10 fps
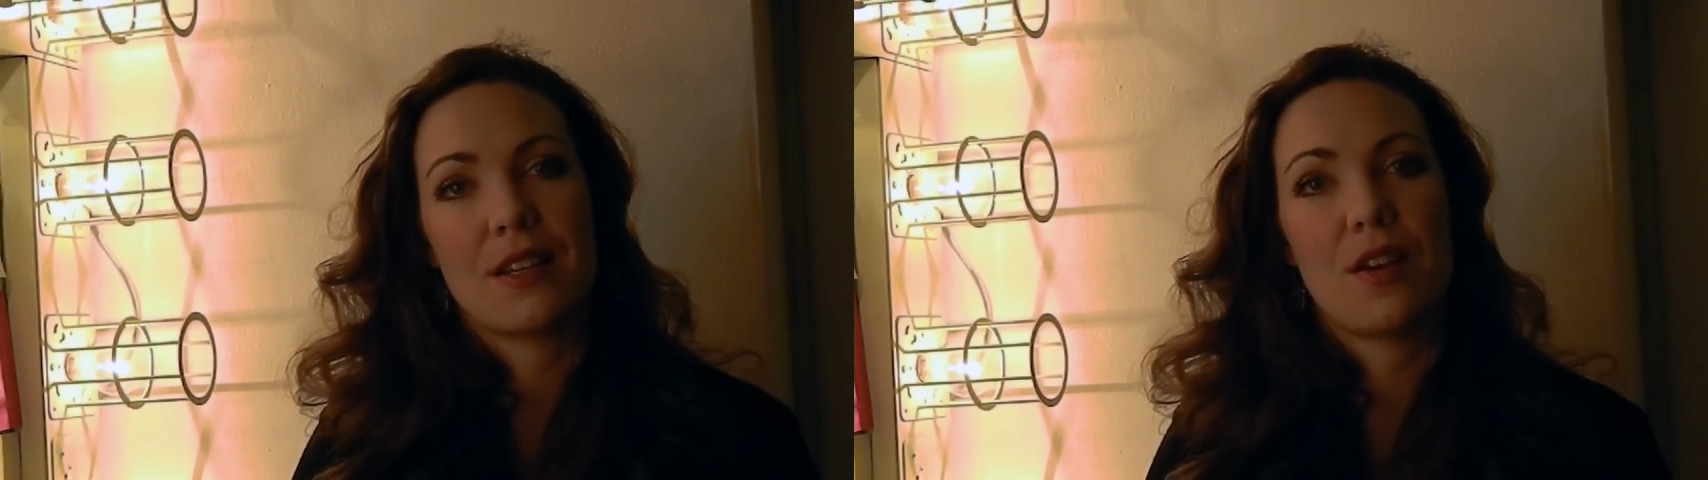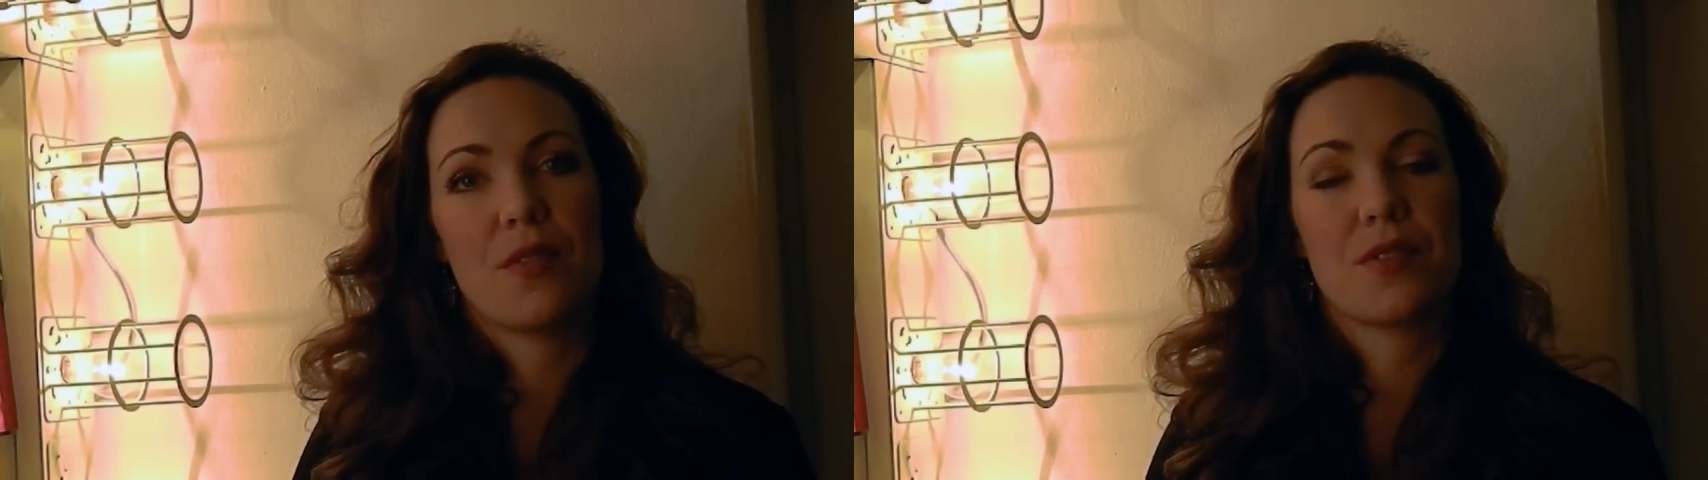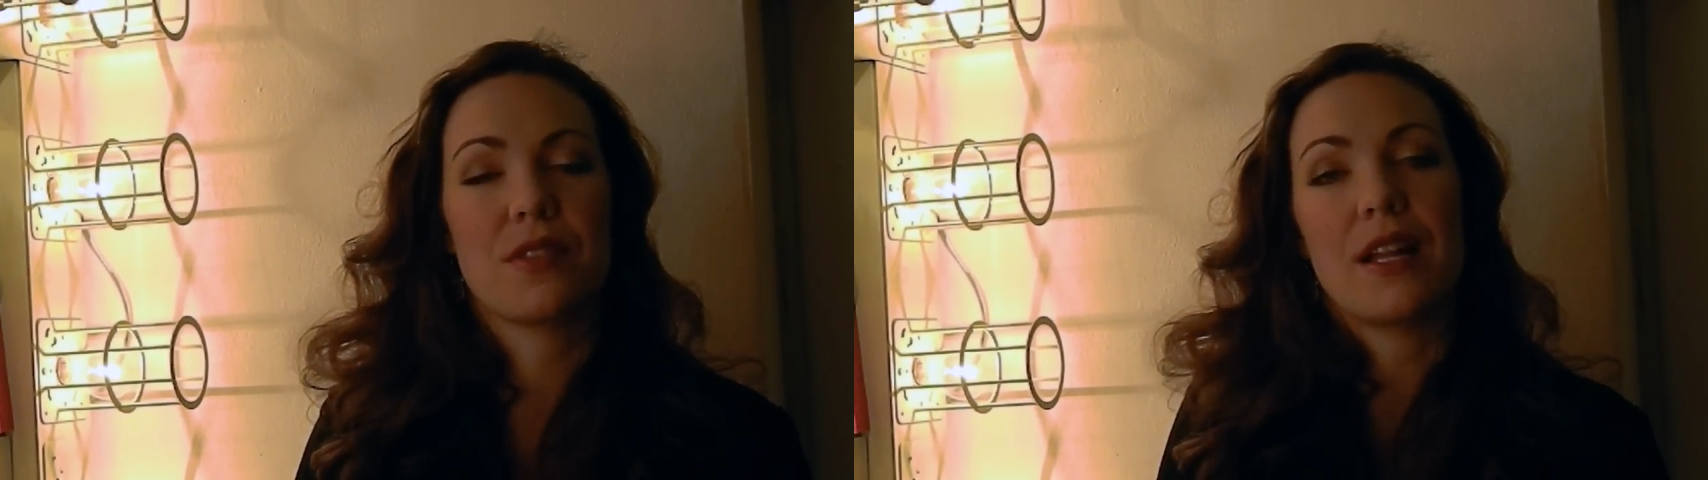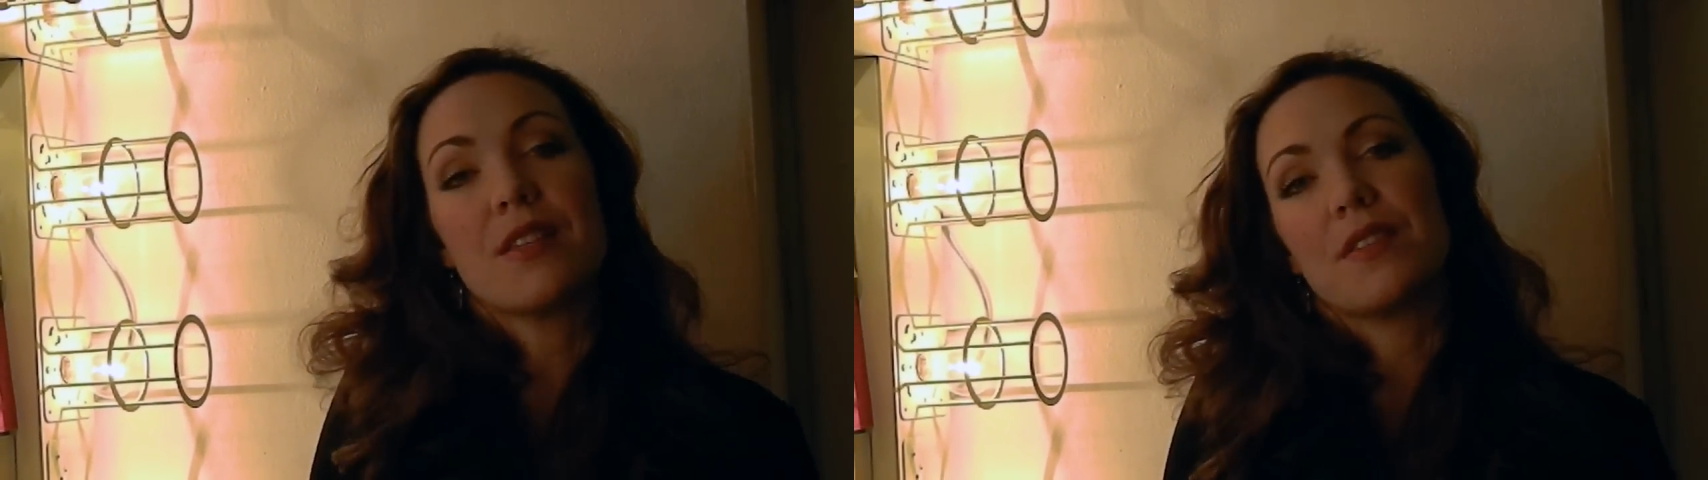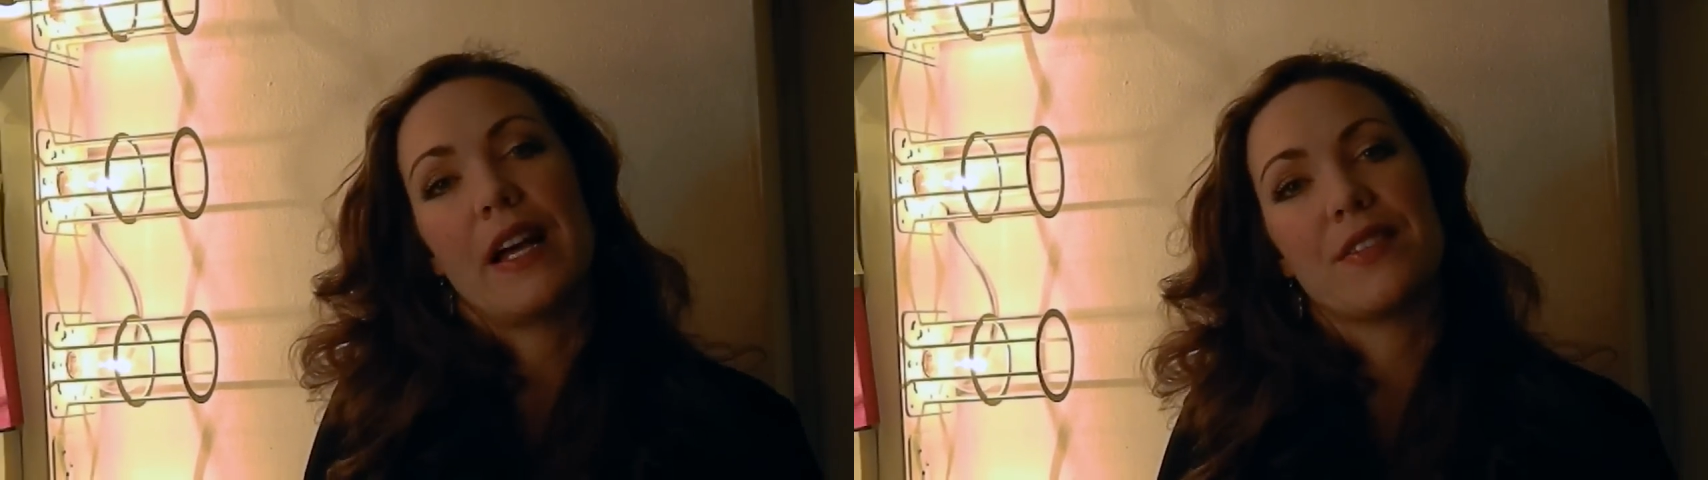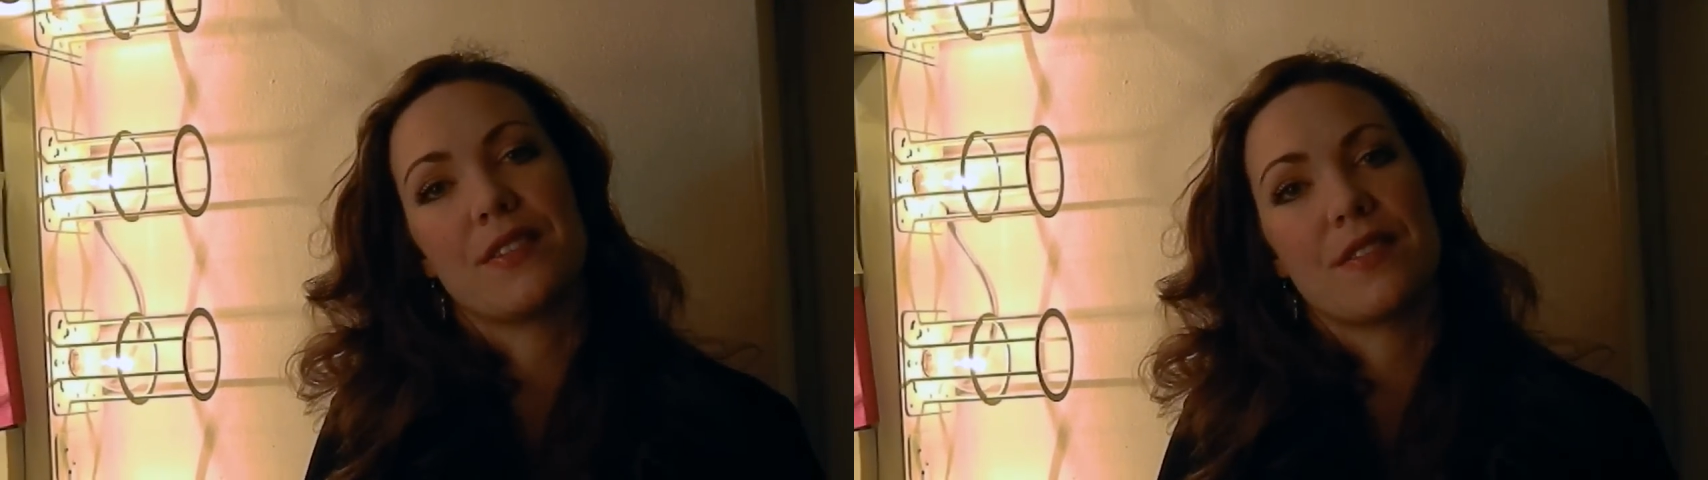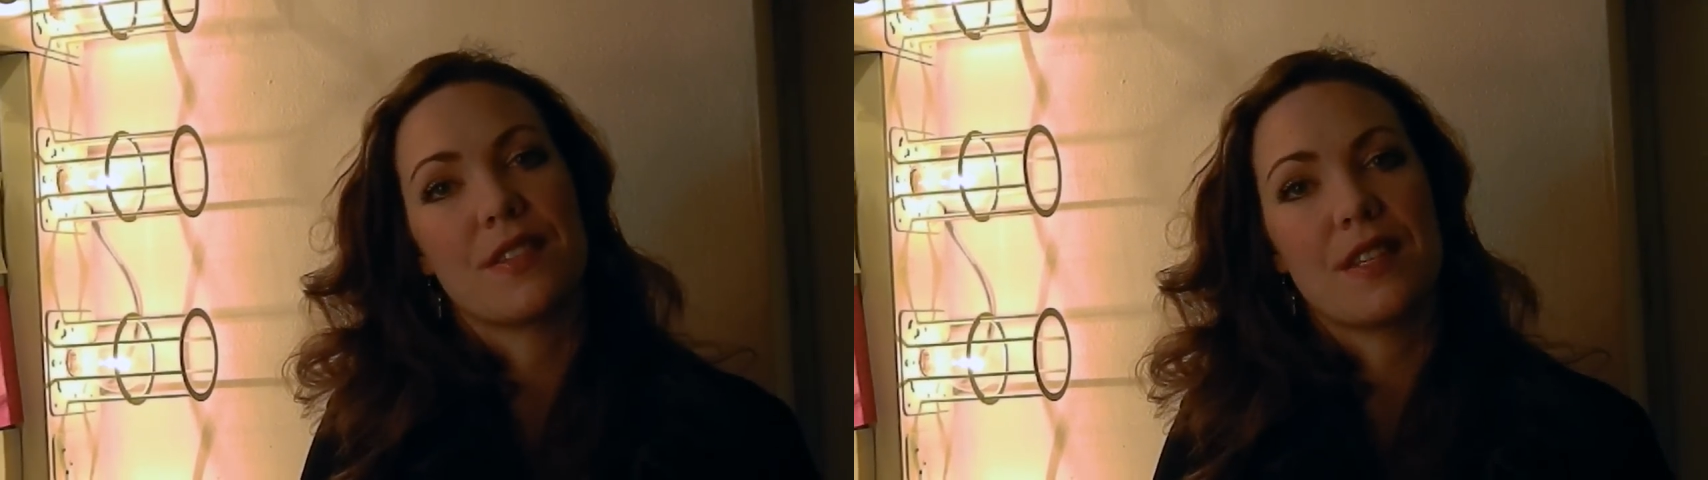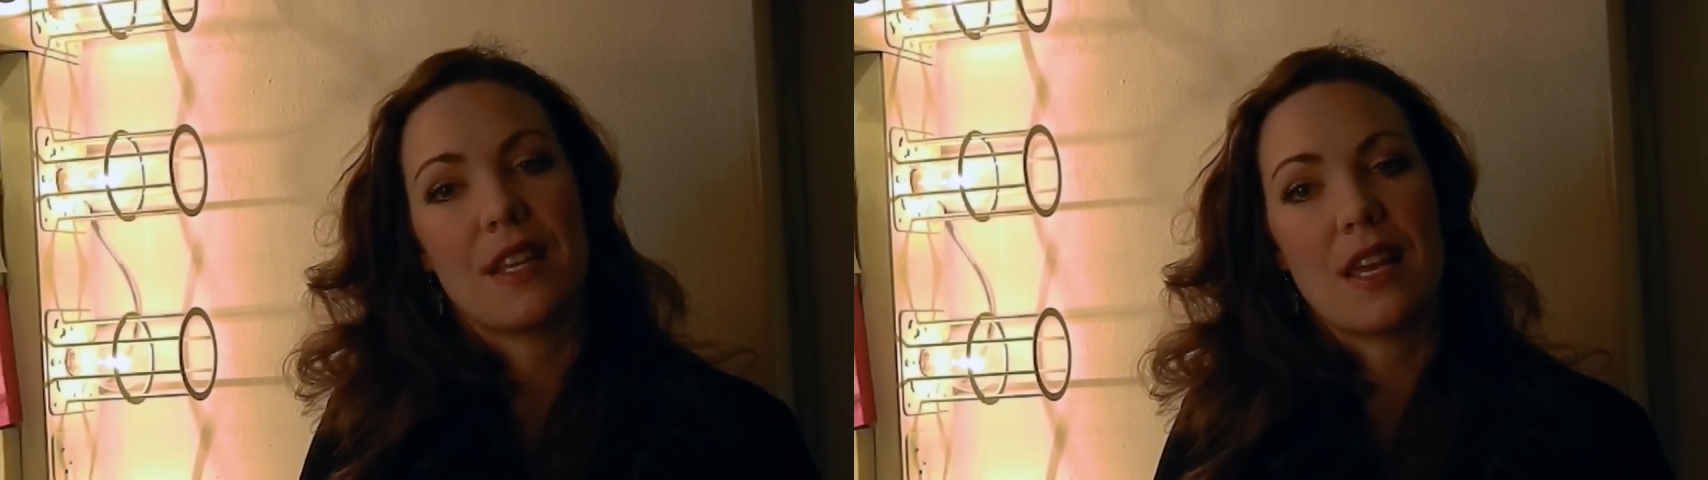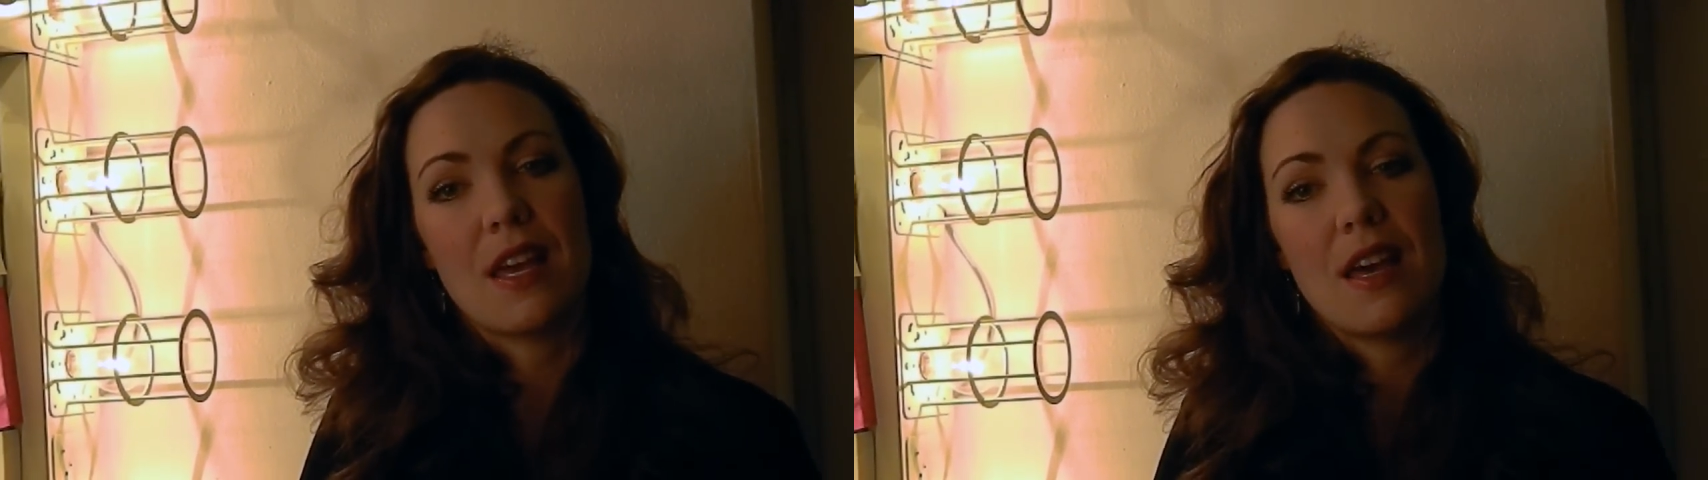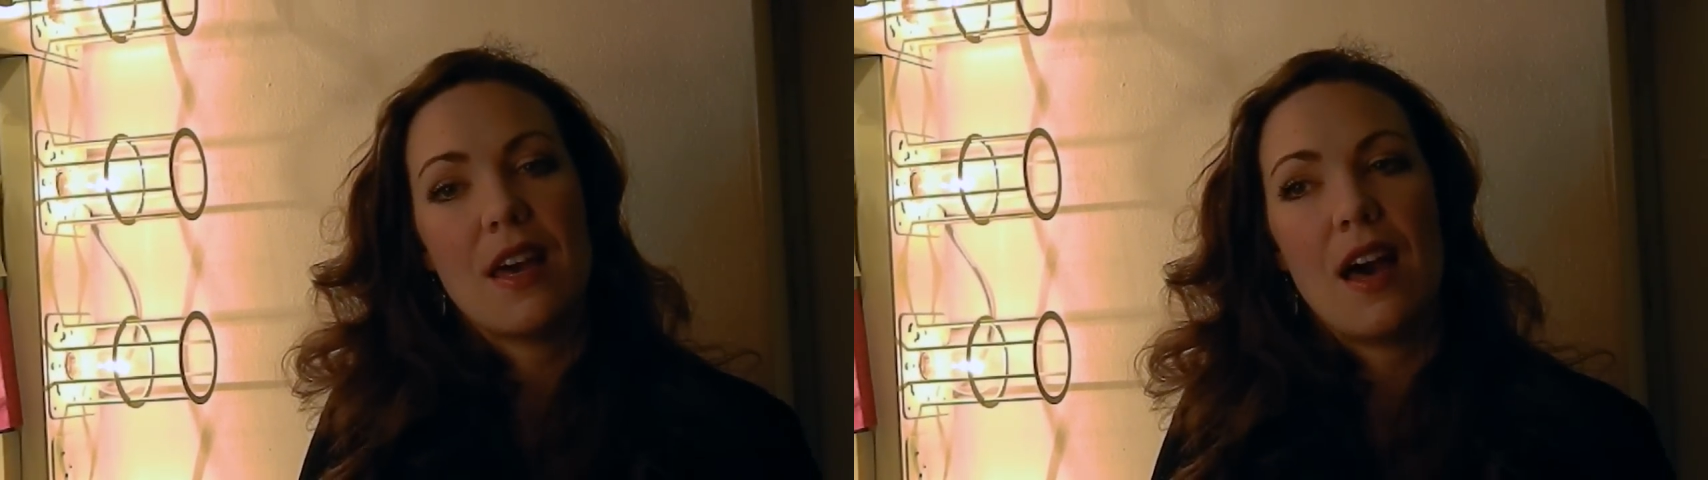I know there's lots of classes in the city,